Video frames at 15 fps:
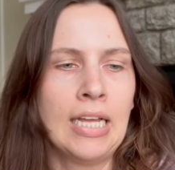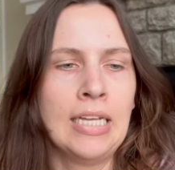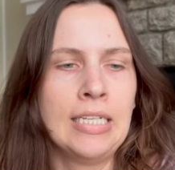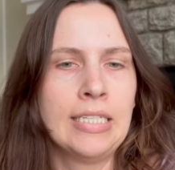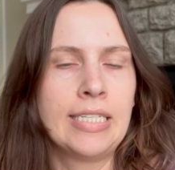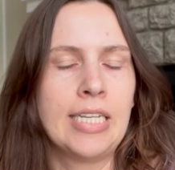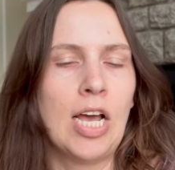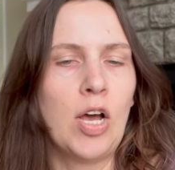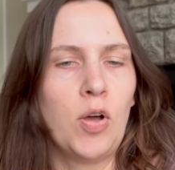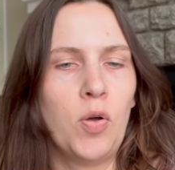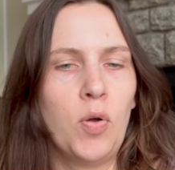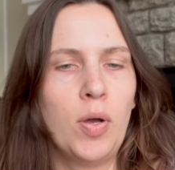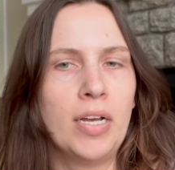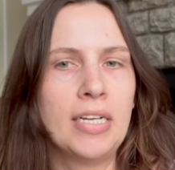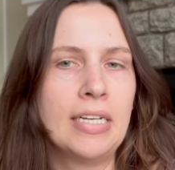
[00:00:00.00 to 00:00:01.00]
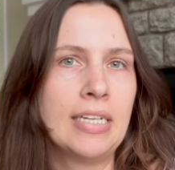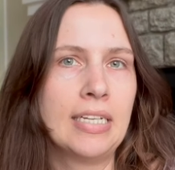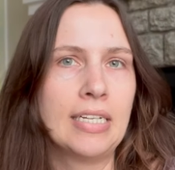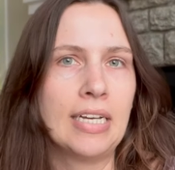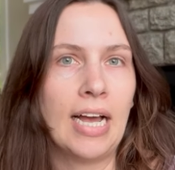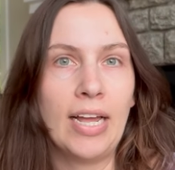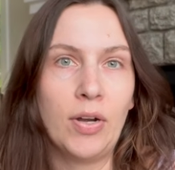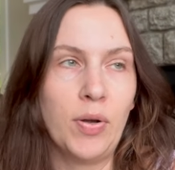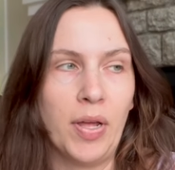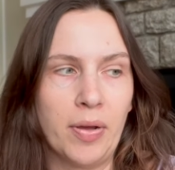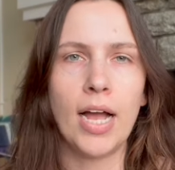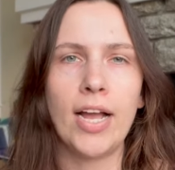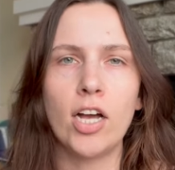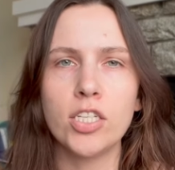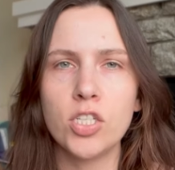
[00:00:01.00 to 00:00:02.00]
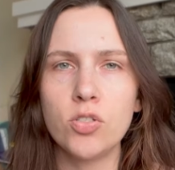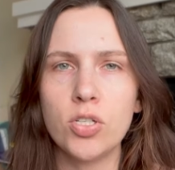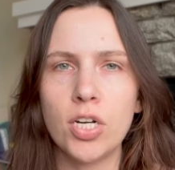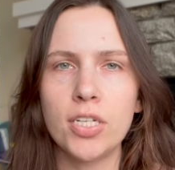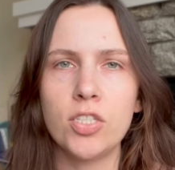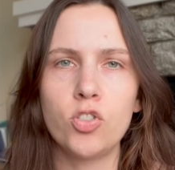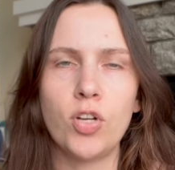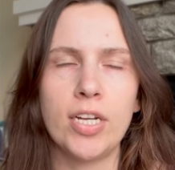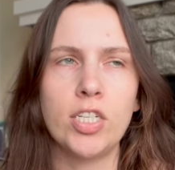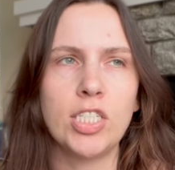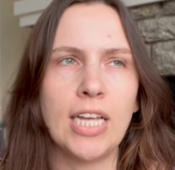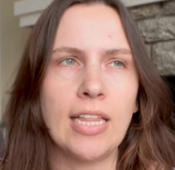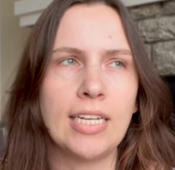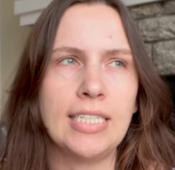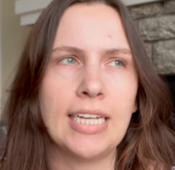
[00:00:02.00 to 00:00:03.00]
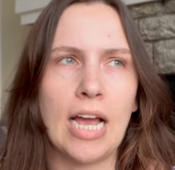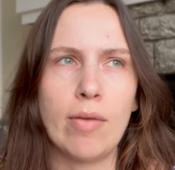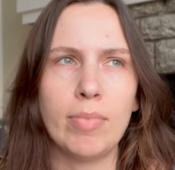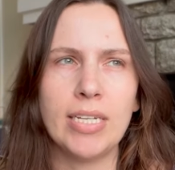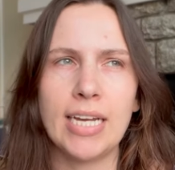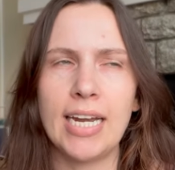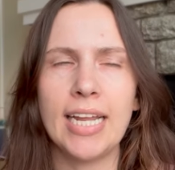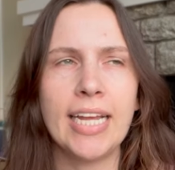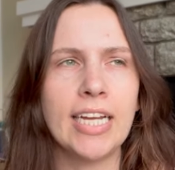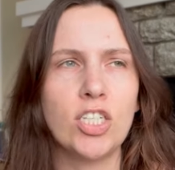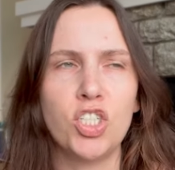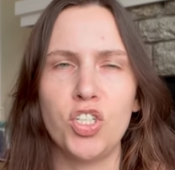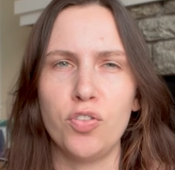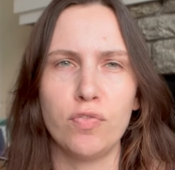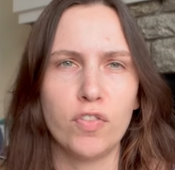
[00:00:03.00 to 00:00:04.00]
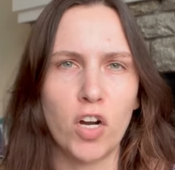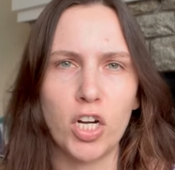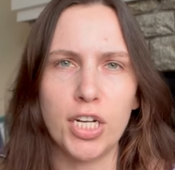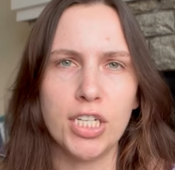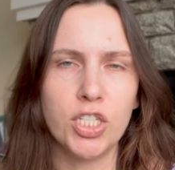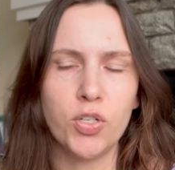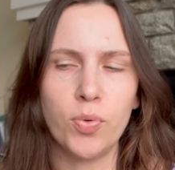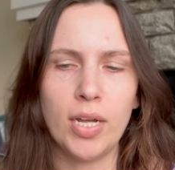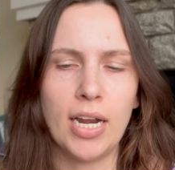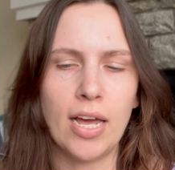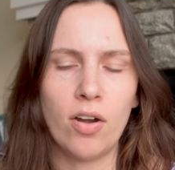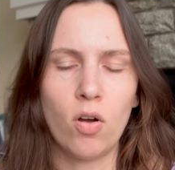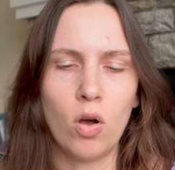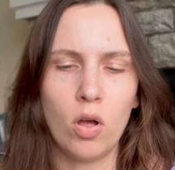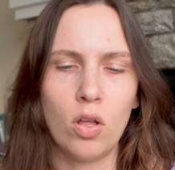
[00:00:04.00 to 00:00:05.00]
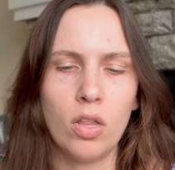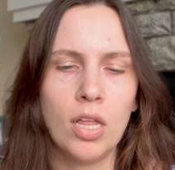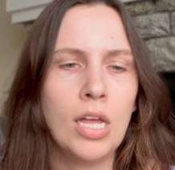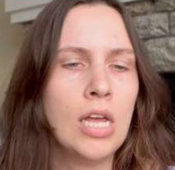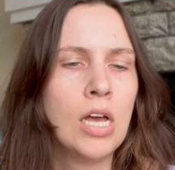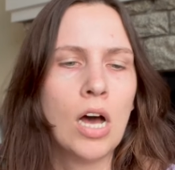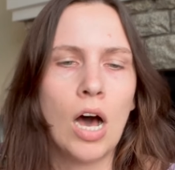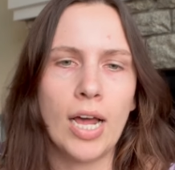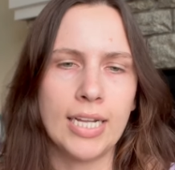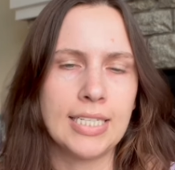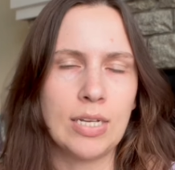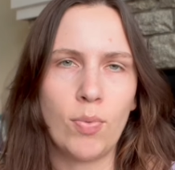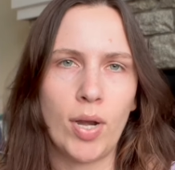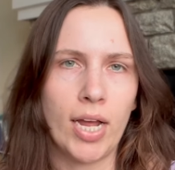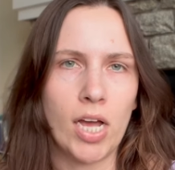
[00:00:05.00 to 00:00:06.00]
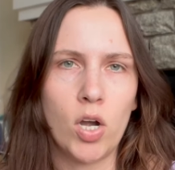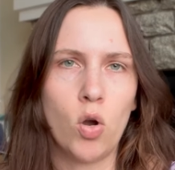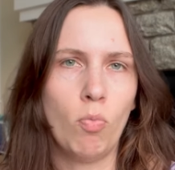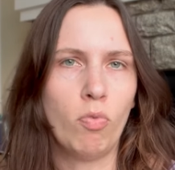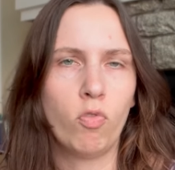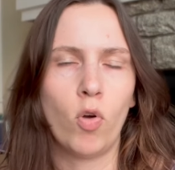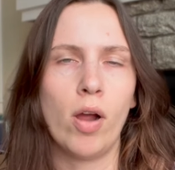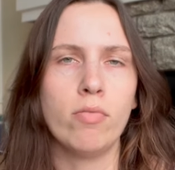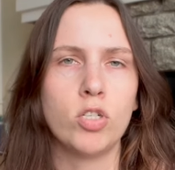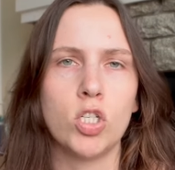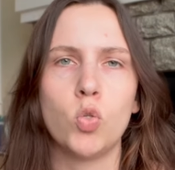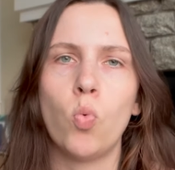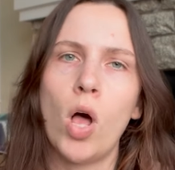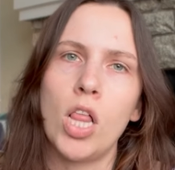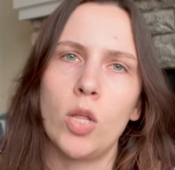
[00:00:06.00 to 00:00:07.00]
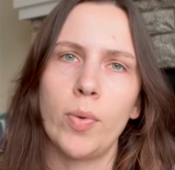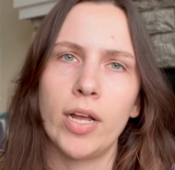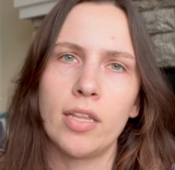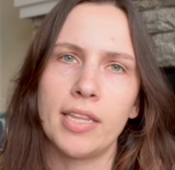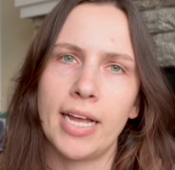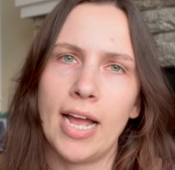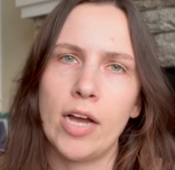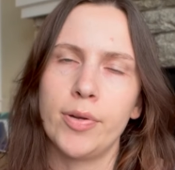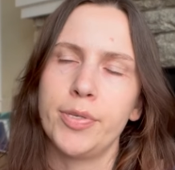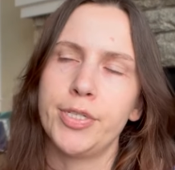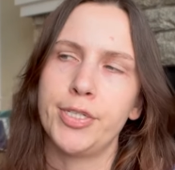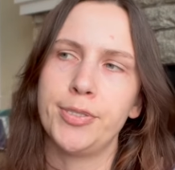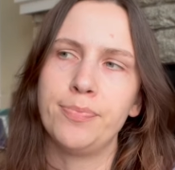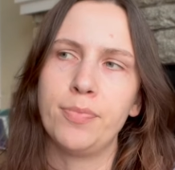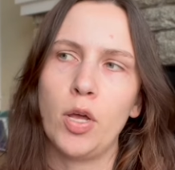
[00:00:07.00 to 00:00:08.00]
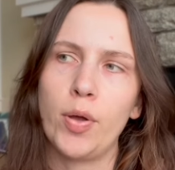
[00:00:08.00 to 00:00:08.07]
So I don't know. I also started Strange Sally Diamond. I didn't get too far into it at all. Honestly, when I got home before, I was just wallowing on the couch.